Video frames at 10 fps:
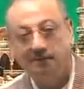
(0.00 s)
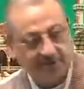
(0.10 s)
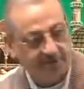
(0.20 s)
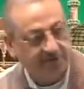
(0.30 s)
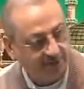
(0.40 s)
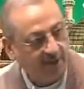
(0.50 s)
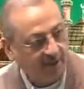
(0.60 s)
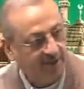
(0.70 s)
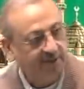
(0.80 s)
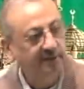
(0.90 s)
ijtihad?
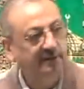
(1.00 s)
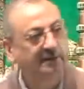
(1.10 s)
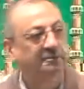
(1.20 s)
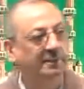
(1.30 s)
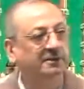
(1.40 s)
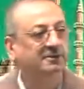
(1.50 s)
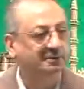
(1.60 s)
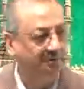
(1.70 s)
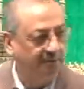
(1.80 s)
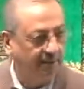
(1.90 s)
Means
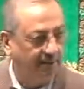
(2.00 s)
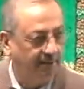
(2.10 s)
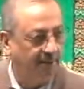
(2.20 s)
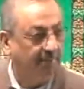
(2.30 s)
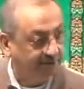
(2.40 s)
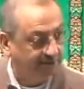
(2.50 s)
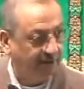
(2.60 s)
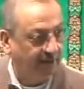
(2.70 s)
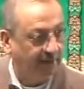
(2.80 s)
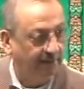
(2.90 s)
uh, master.
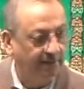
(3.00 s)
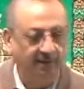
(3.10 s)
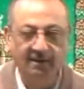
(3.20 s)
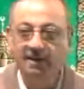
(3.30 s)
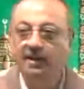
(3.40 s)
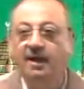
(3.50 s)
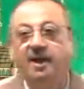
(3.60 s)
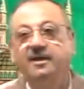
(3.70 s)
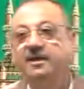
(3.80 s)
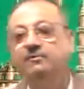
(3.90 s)
Huh? I gave